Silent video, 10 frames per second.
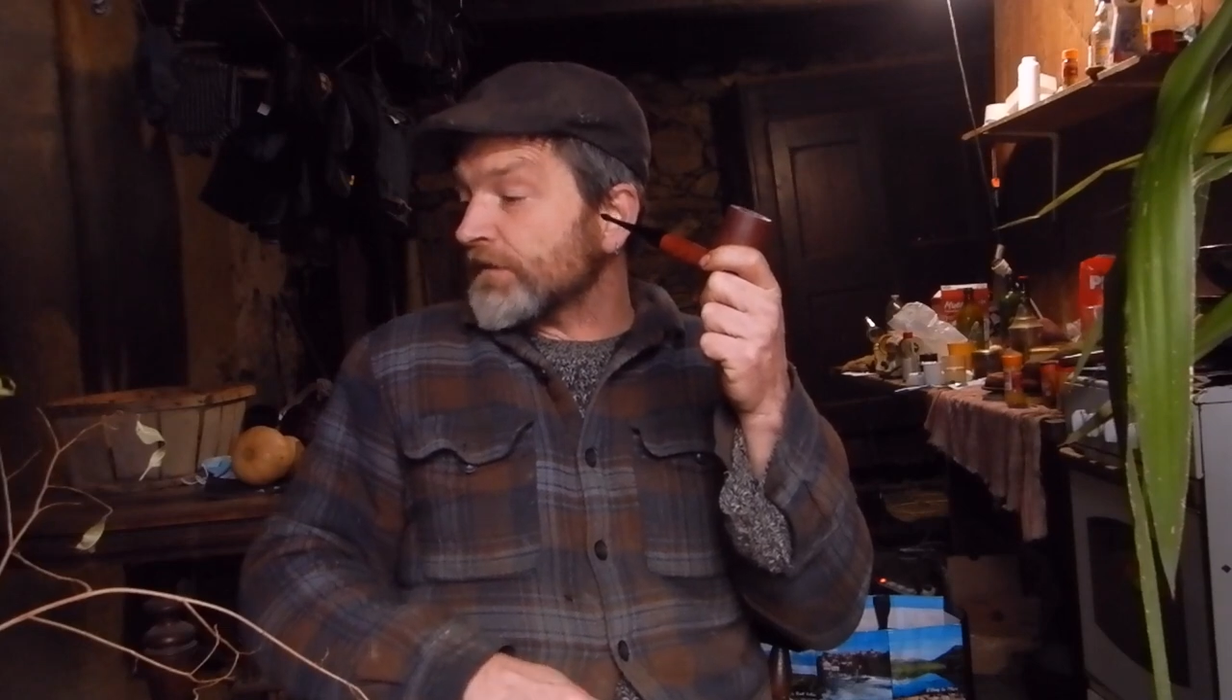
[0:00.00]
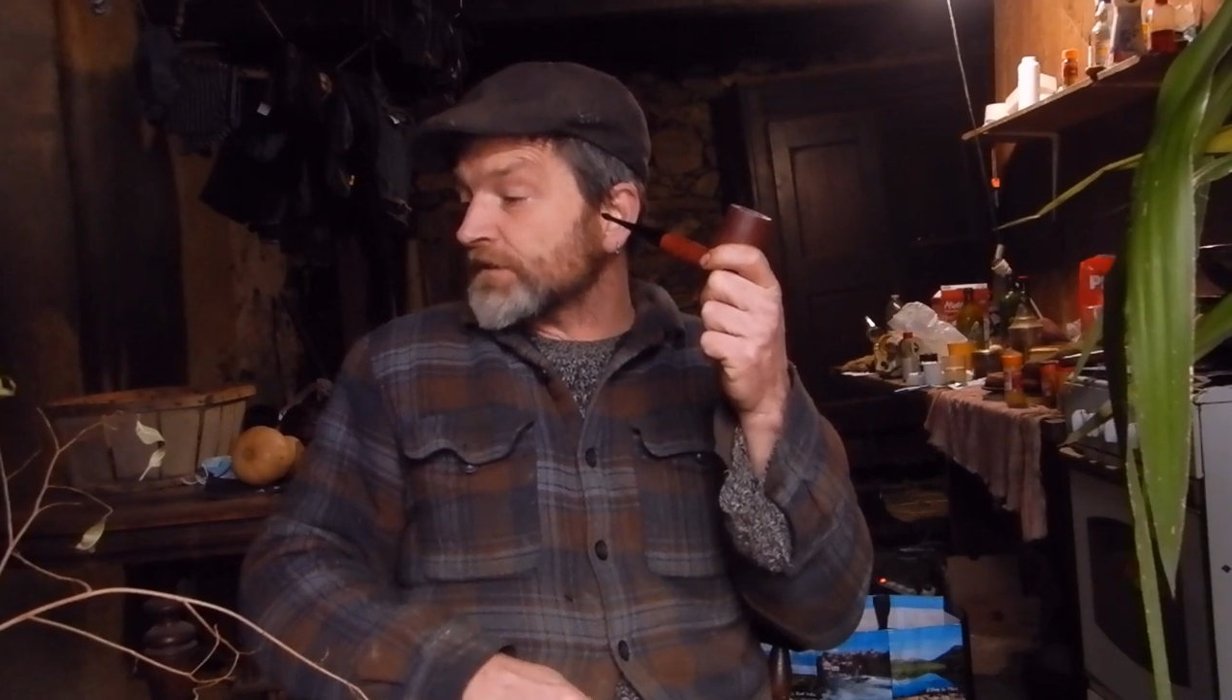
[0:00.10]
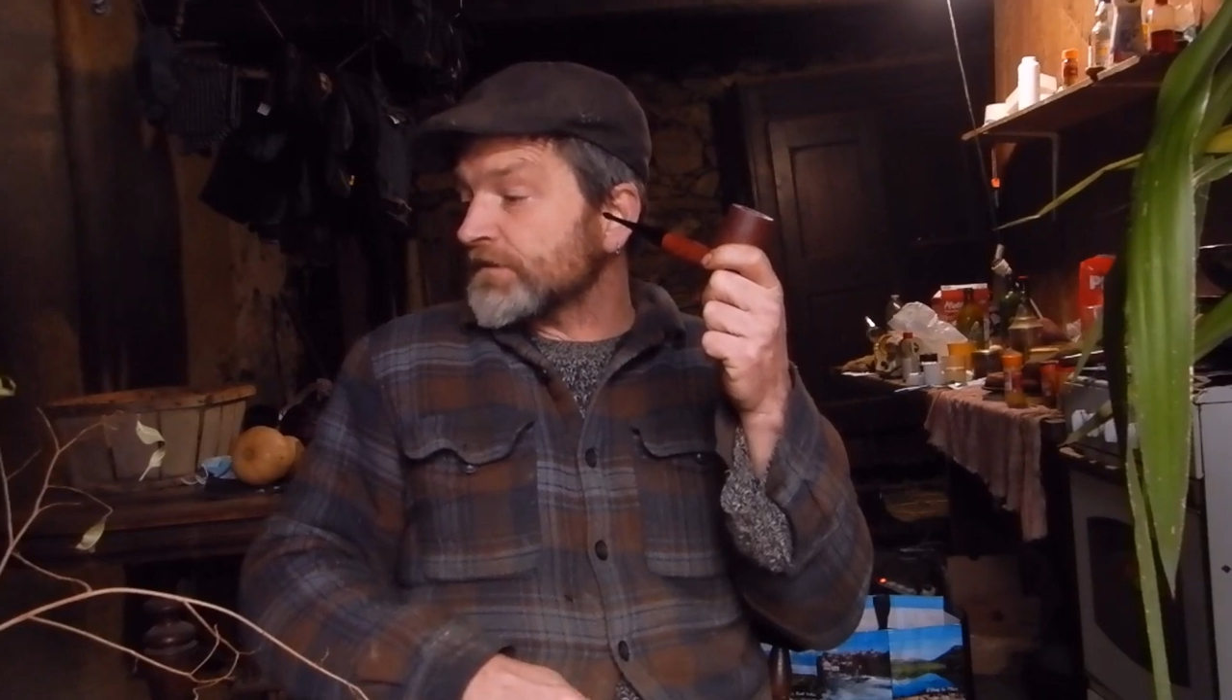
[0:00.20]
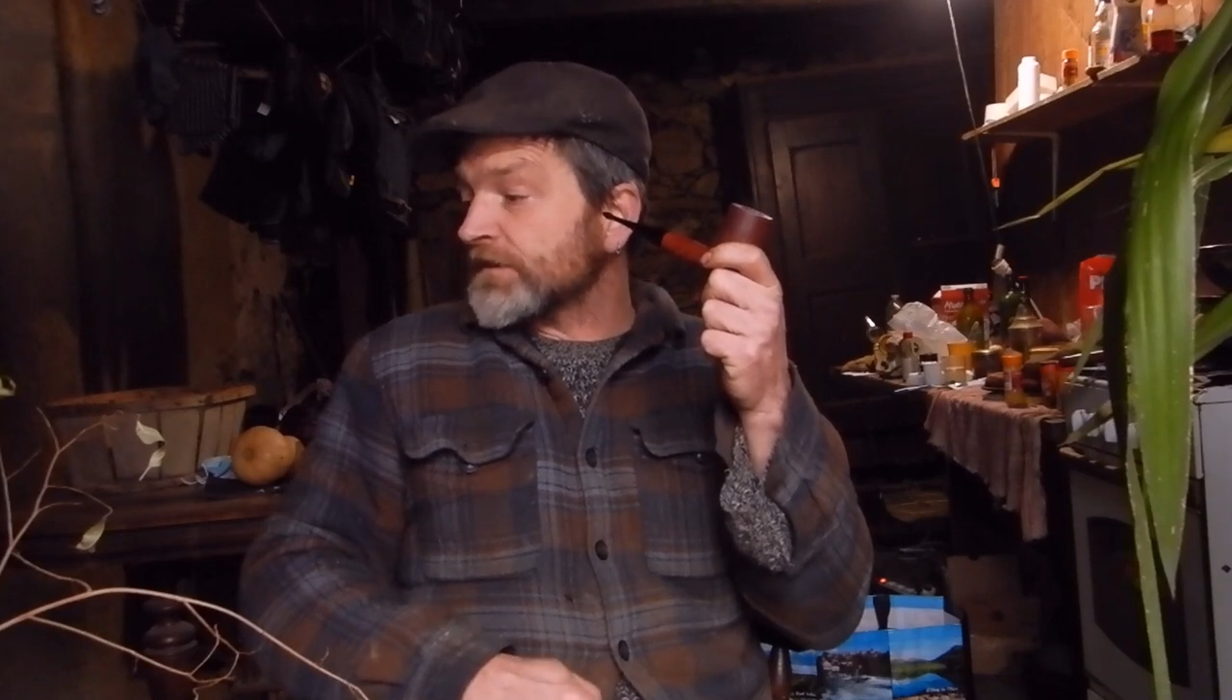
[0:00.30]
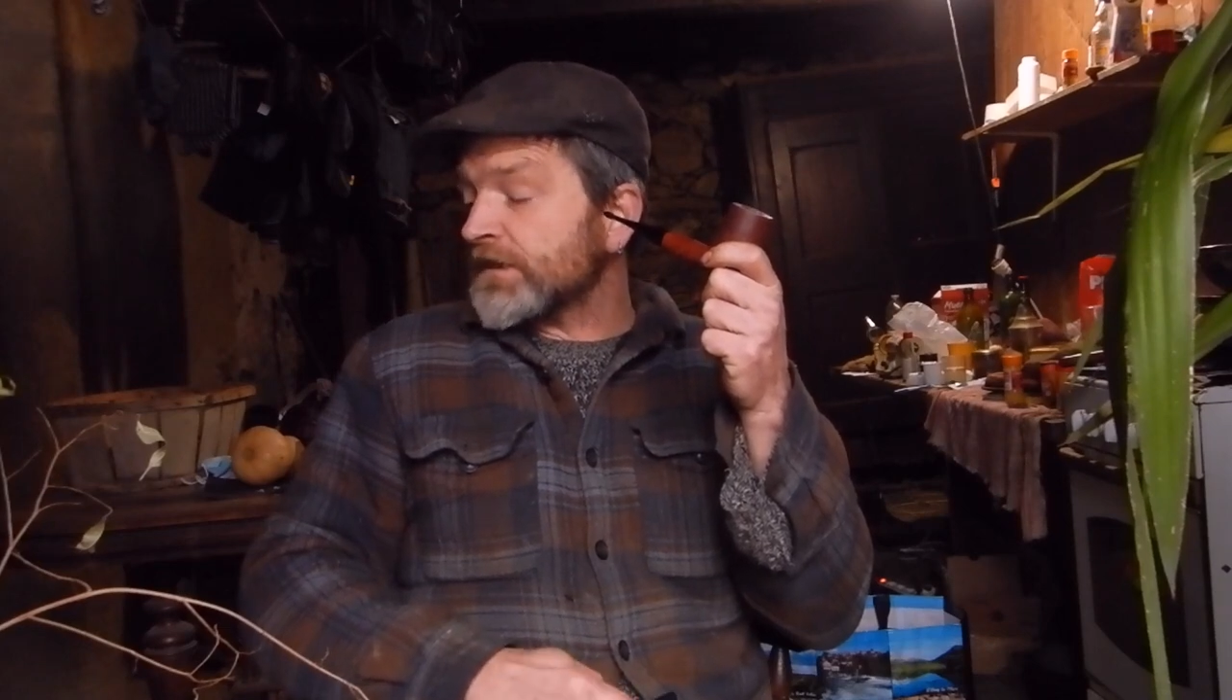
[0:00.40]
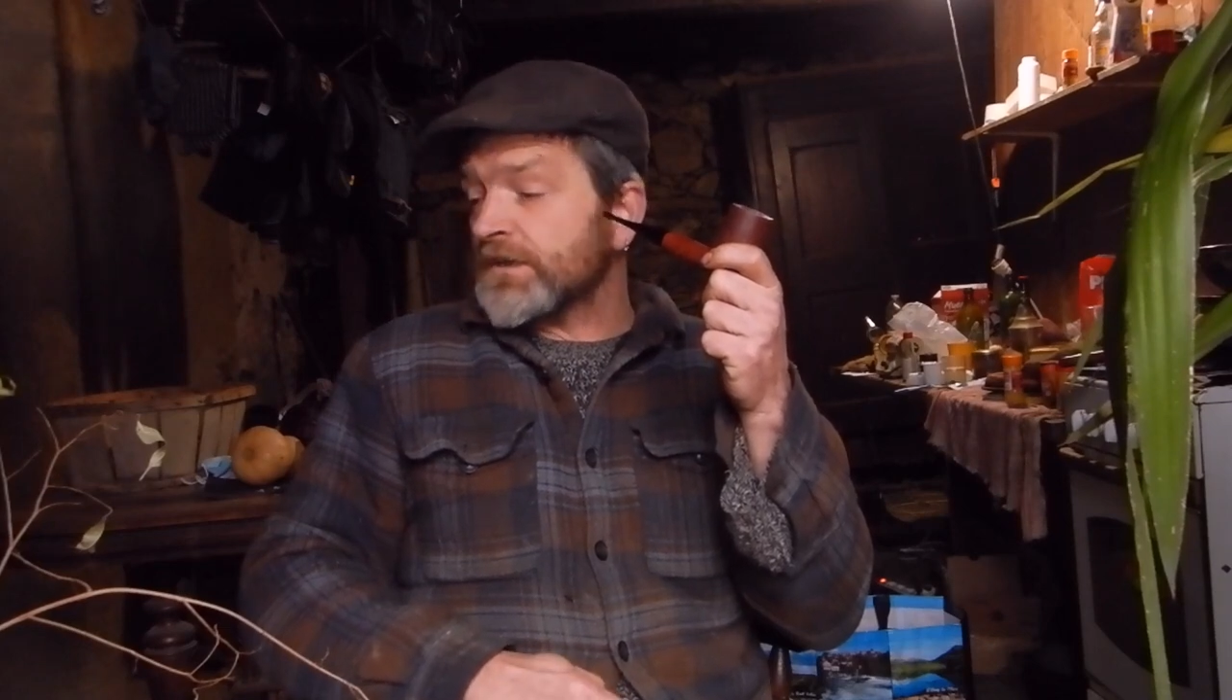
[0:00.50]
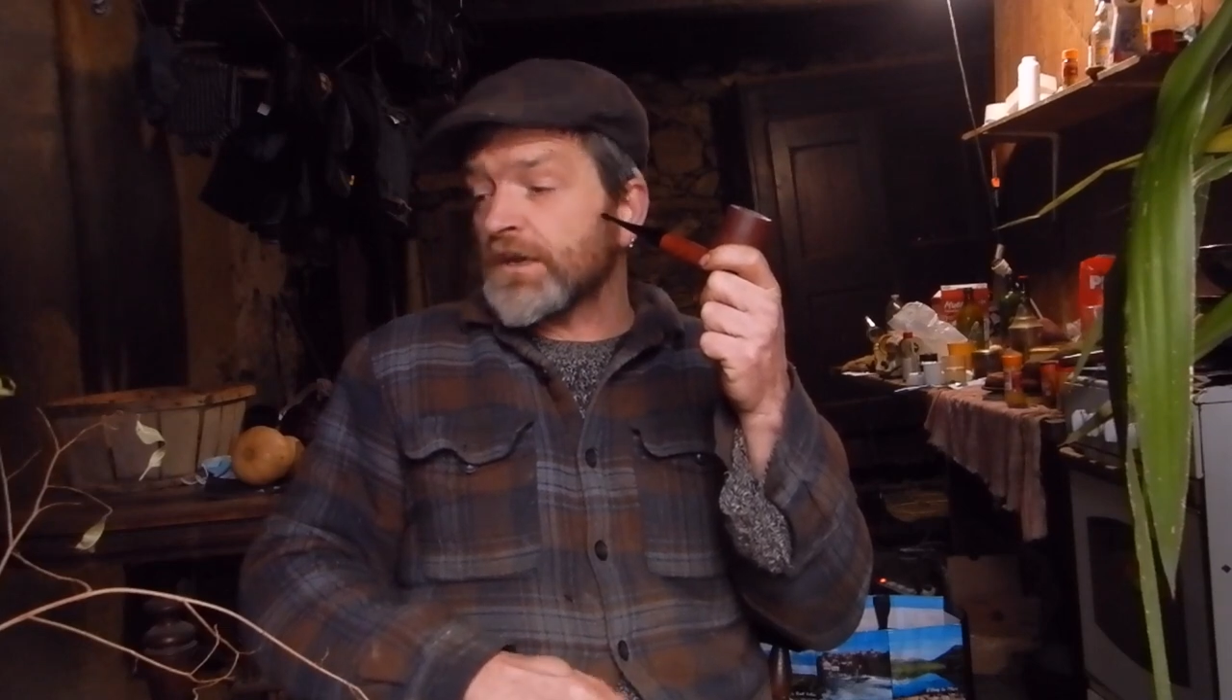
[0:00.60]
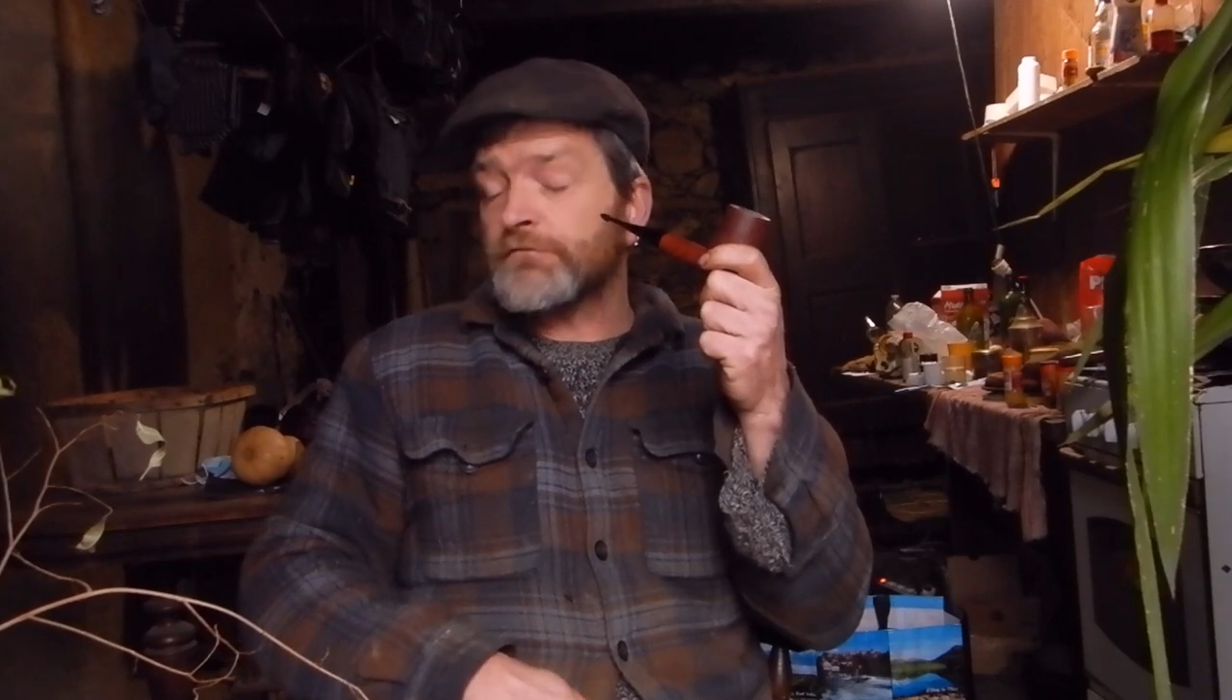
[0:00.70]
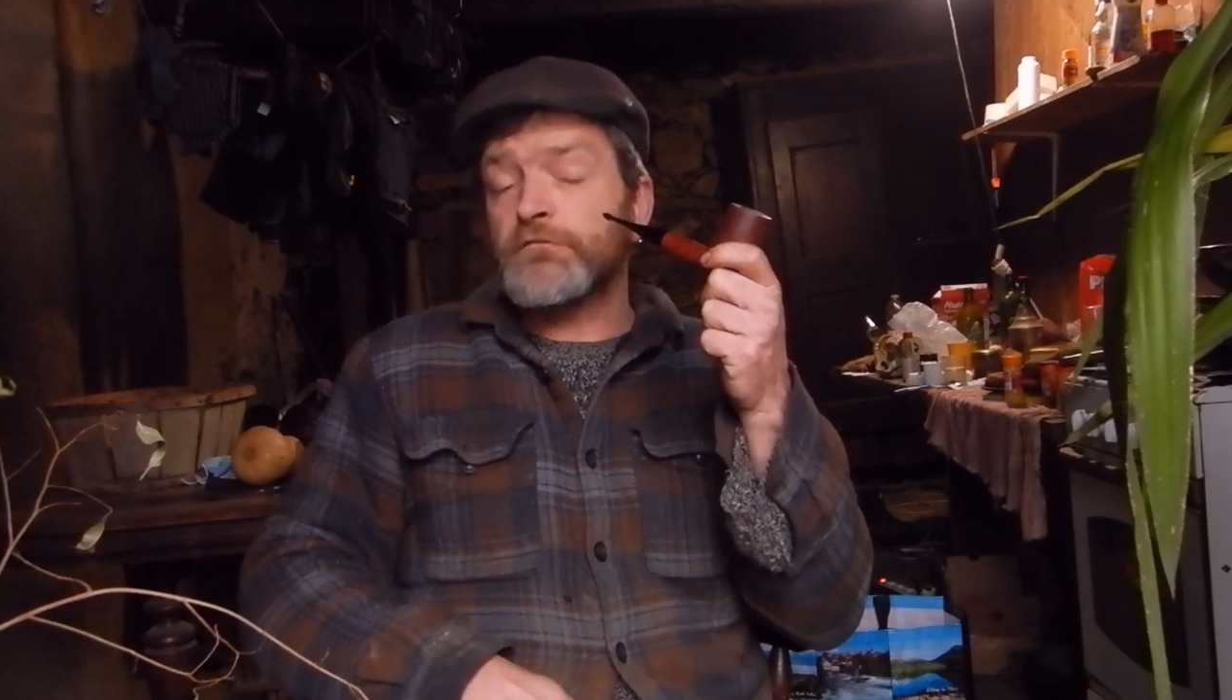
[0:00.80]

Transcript: I couldn't get enough